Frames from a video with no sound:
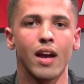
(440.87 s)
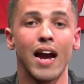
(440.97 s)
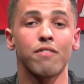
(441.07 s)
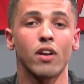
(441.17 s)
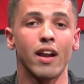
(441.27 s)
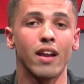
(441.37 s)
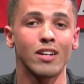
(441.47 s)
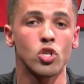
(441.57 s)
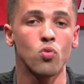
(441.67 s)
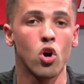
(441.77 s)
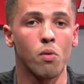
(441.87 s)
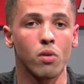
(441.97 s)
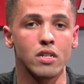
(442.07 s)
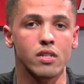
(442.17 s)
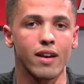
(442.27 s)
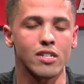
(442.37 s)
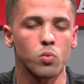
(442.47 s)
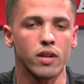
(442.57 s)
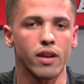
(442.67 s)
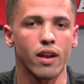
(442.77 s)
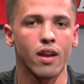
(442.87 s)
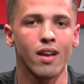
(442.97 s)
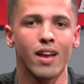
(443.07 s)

After hitting 2 home runs last weekend,